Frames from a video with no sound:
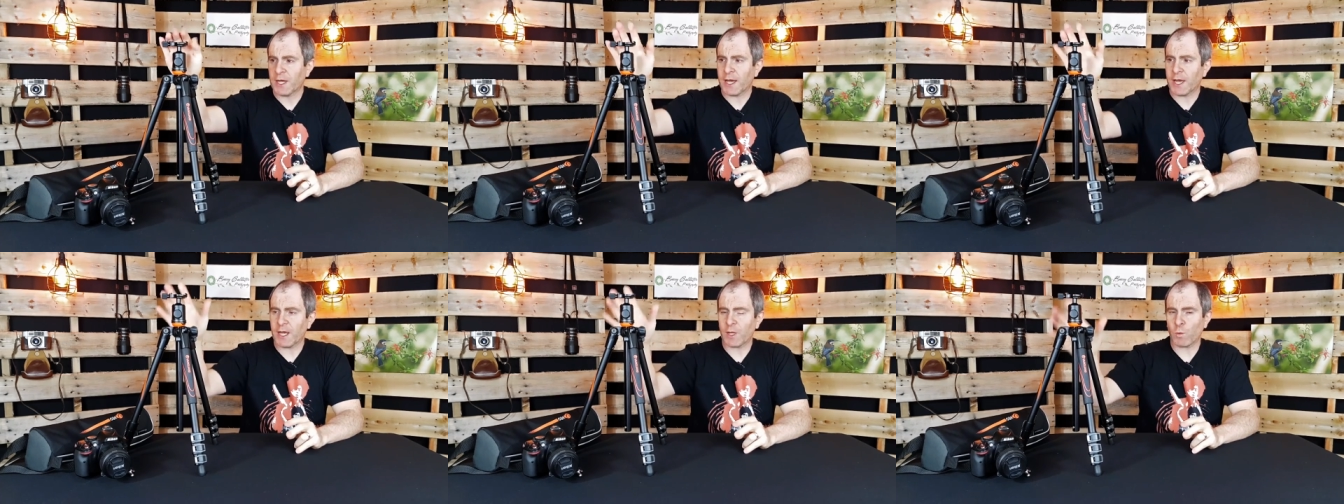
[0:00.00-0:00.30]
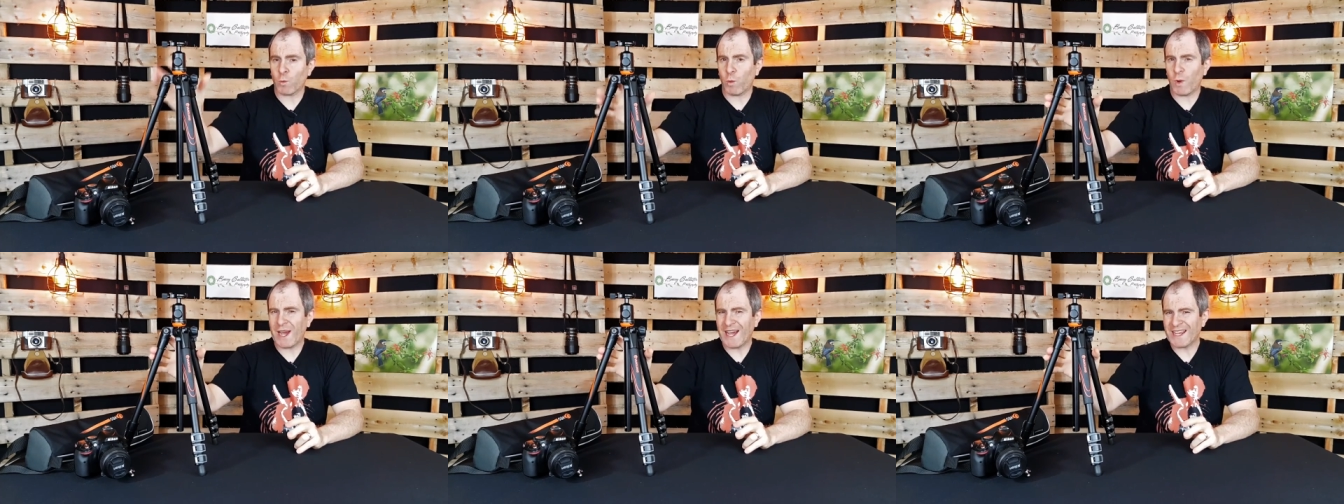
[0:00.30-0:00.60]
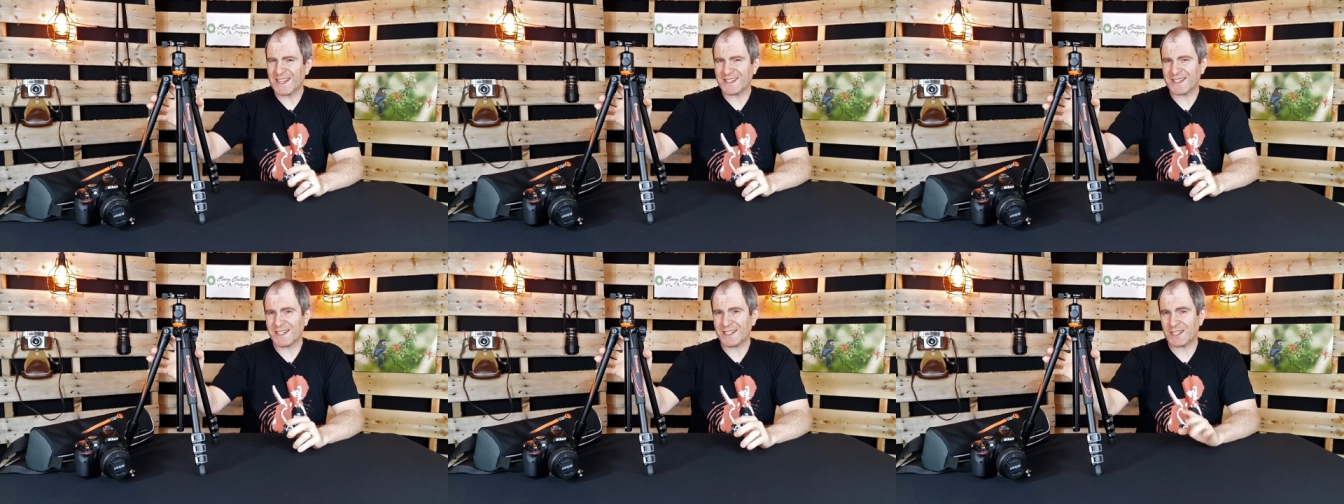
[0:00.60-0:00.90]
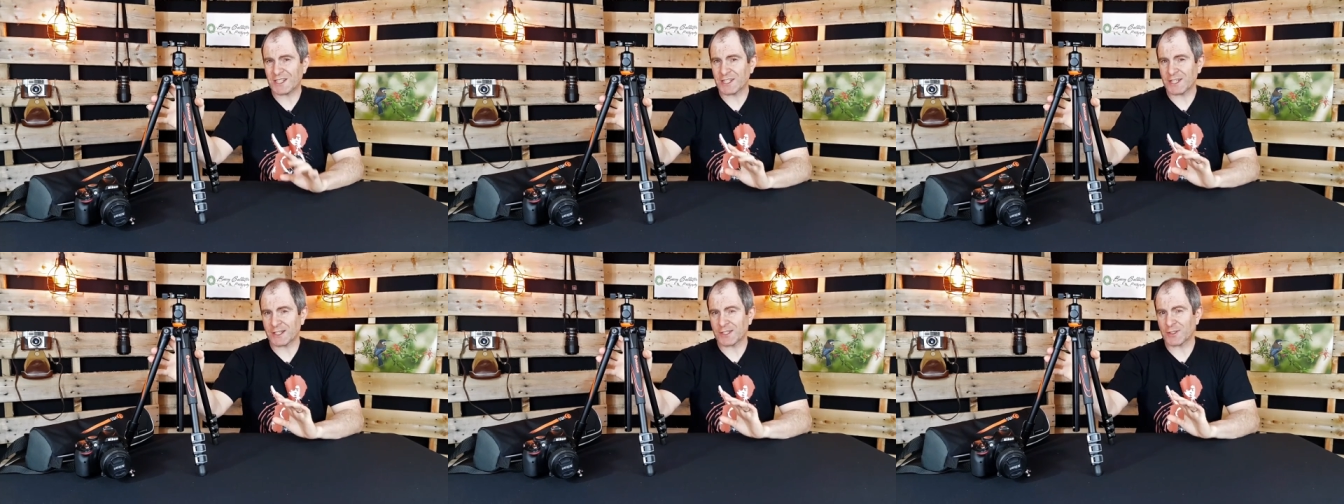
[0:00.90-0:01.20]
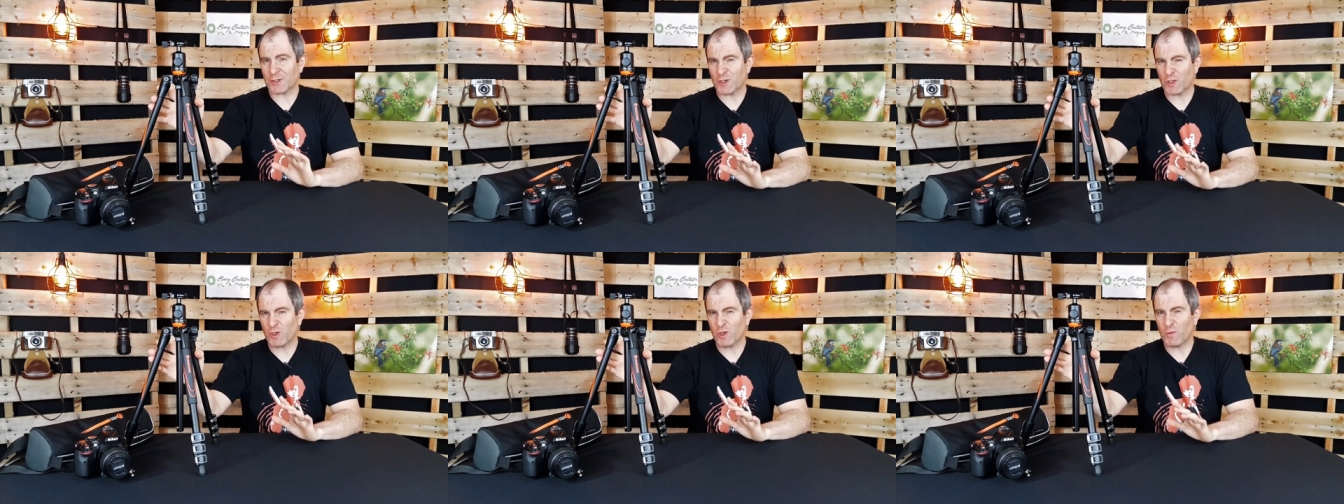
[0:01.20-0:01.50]
It weighs in at just
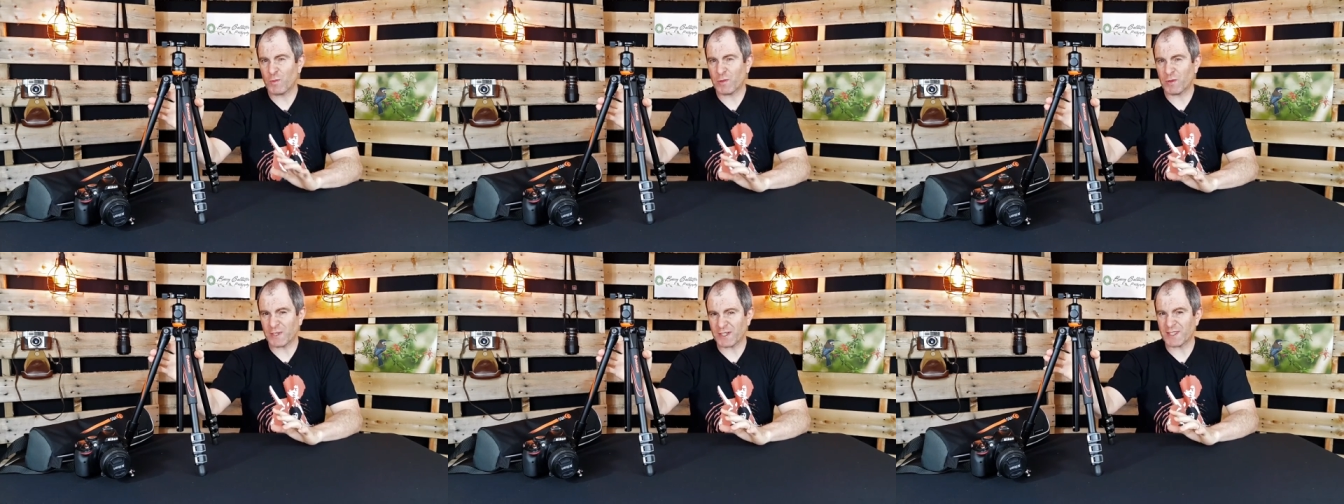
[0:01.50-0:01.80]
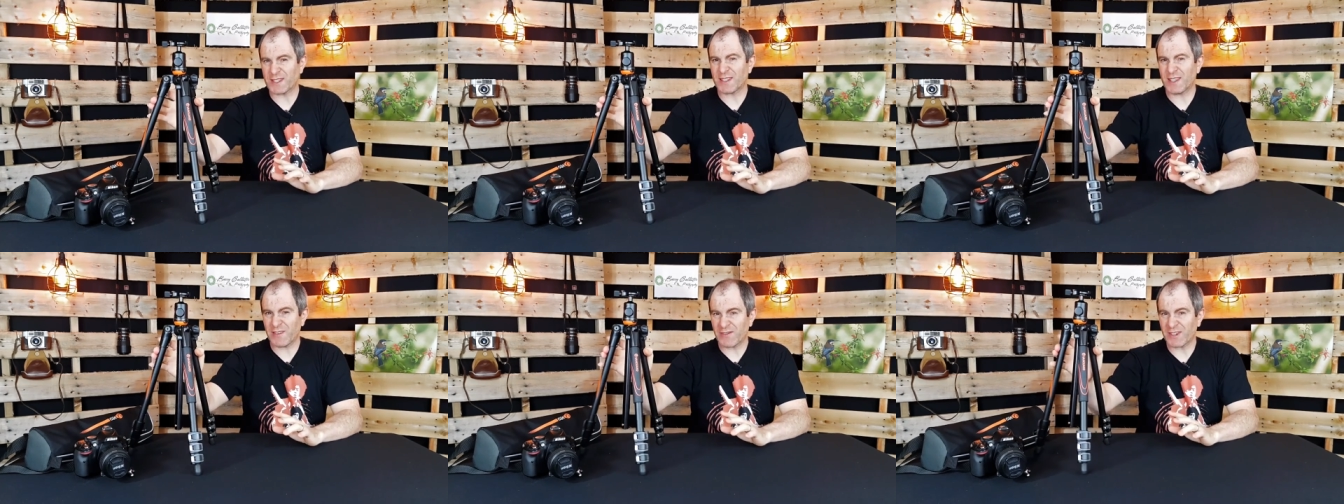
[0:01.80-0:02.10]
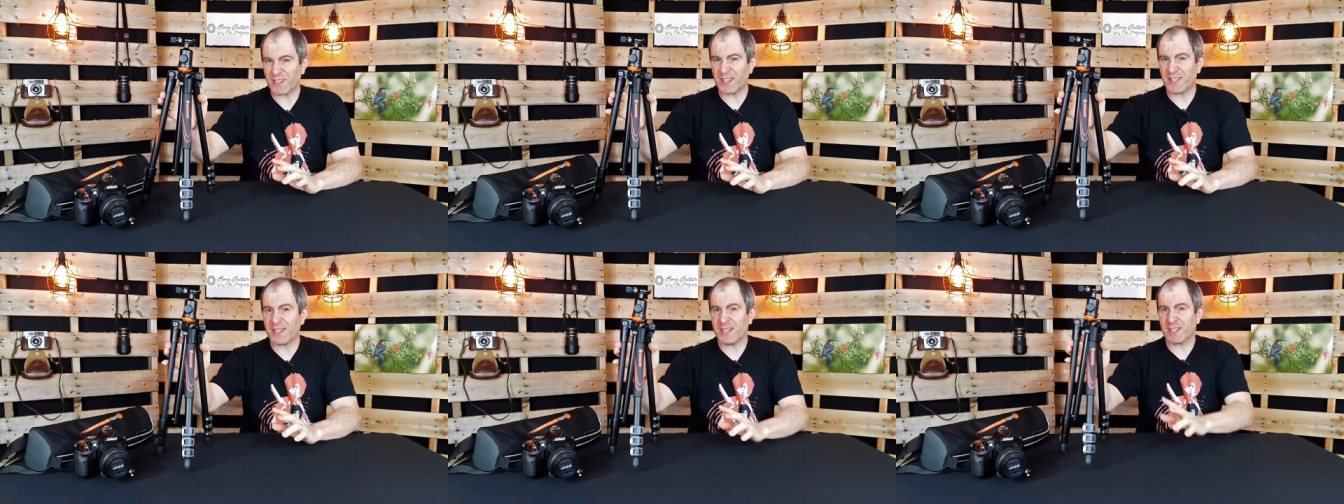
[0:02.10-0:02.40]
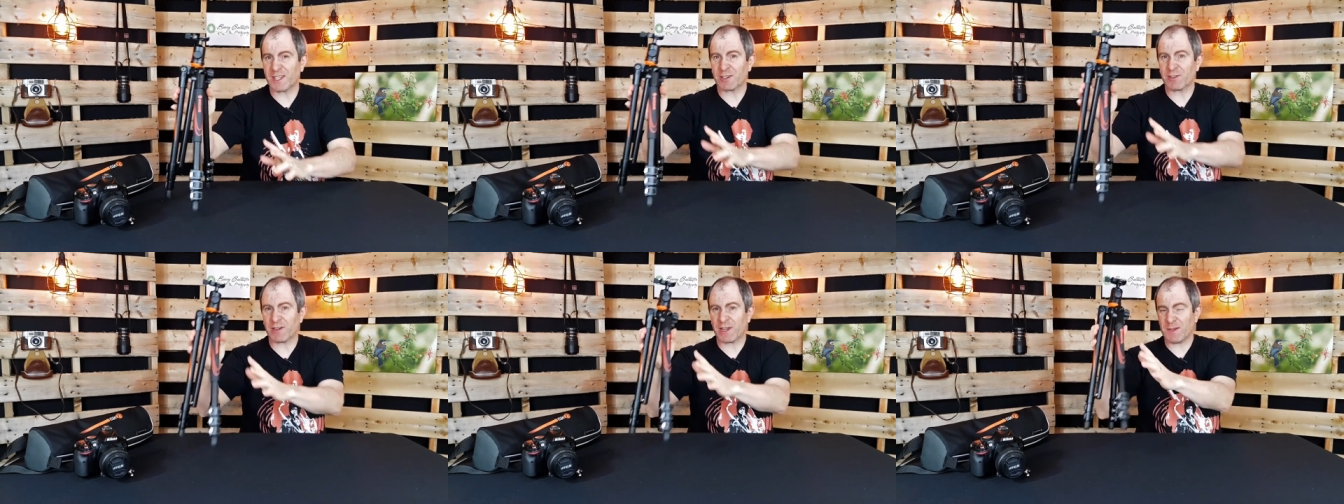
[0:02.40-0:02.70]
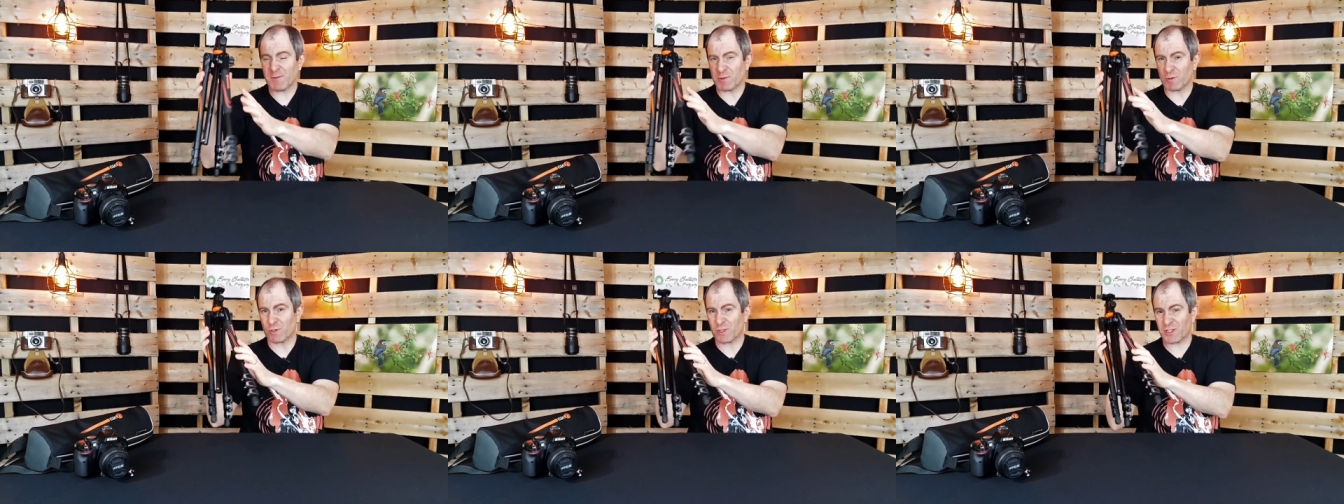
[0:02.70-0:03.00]
2.7
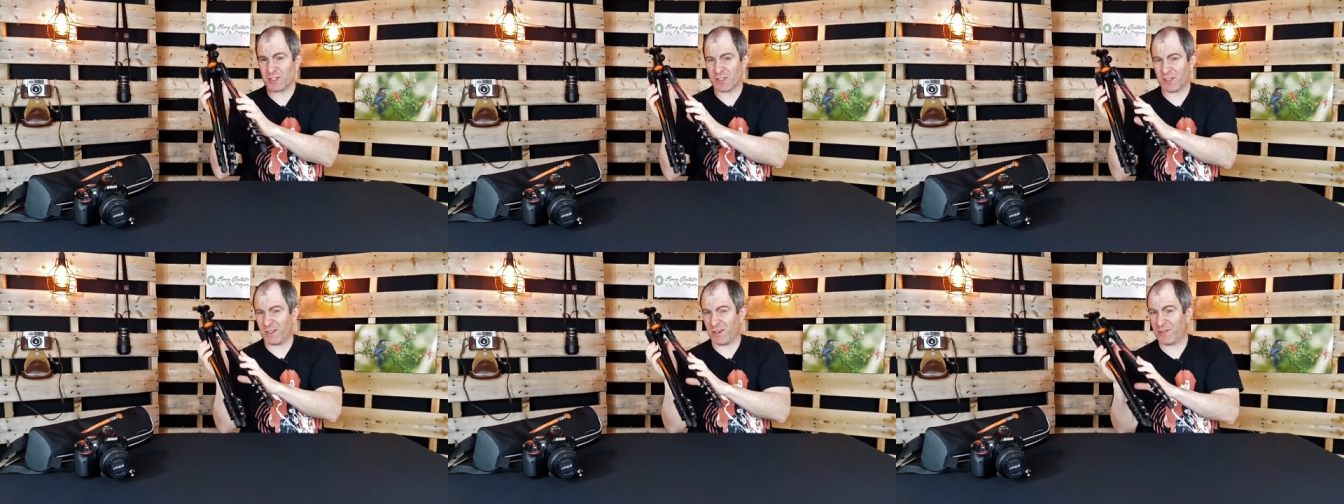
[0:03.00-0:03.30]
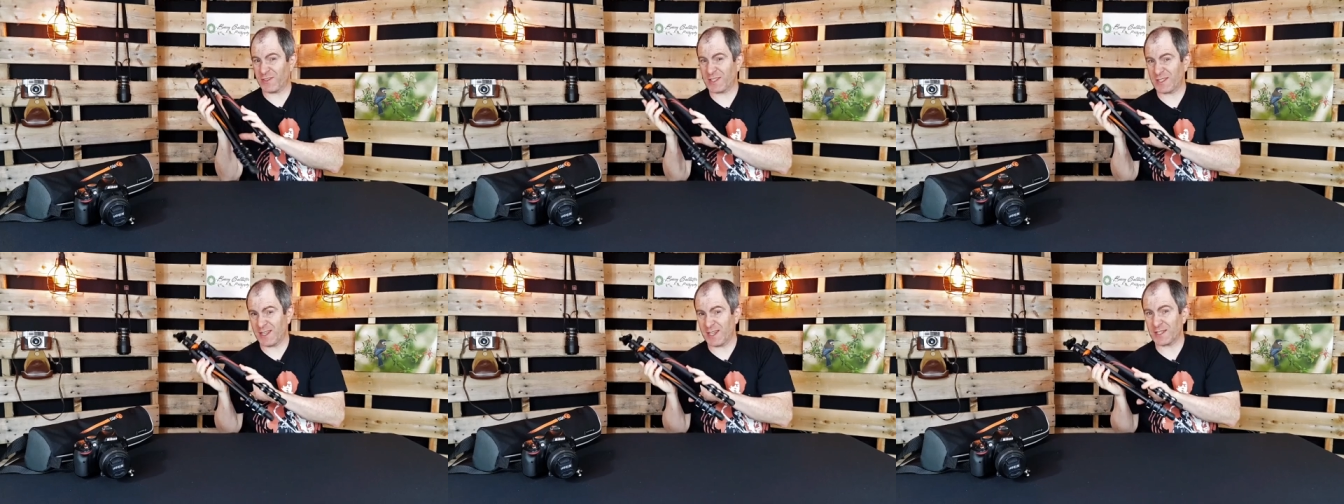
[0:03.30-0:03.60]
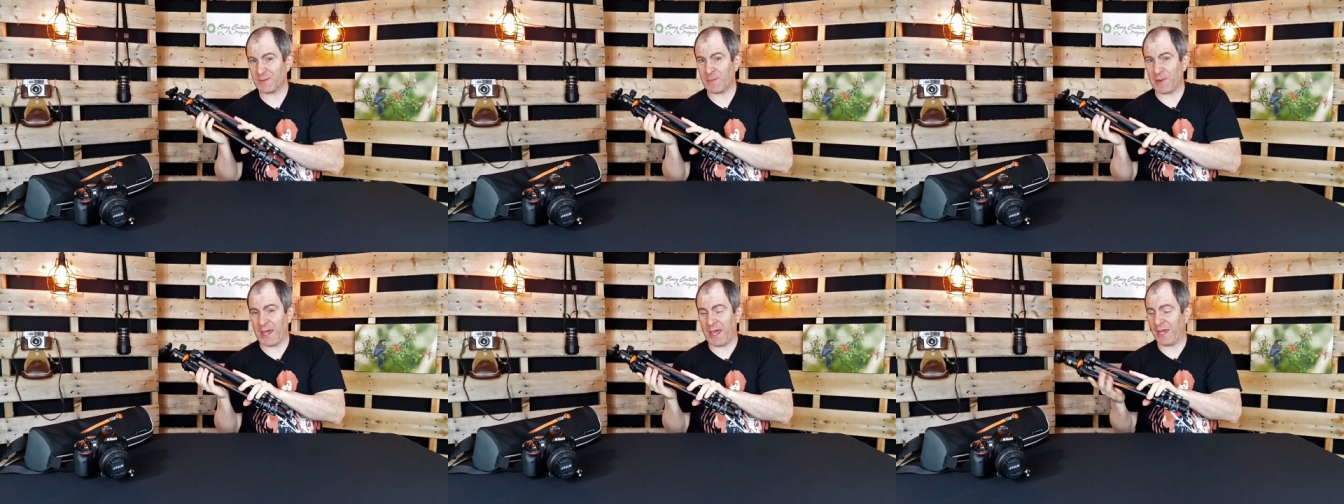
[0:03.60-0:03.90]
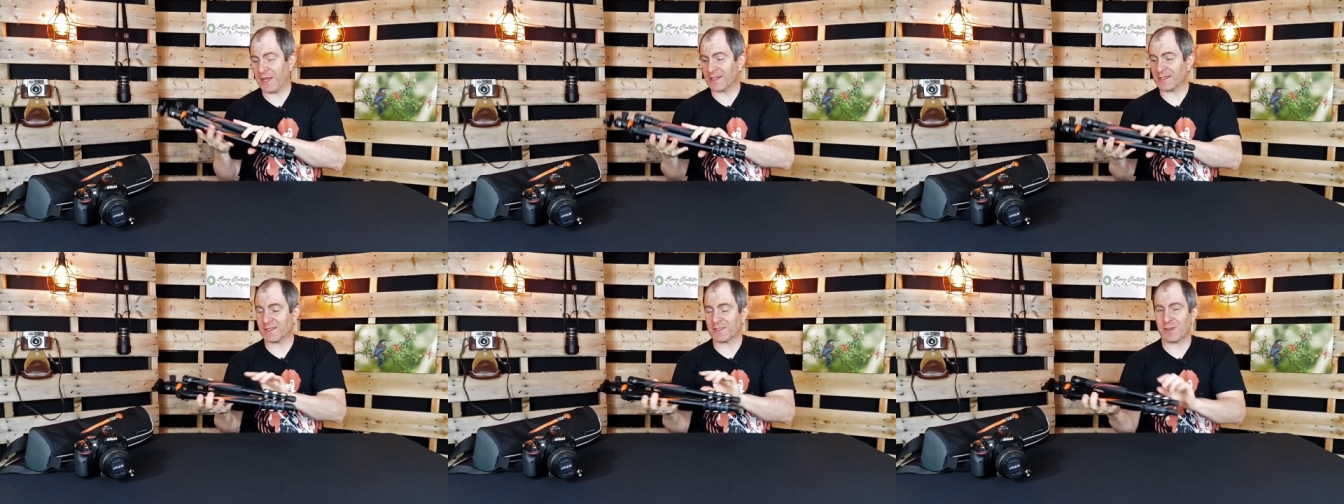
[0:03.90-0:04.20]
kilograms or just over six pounds.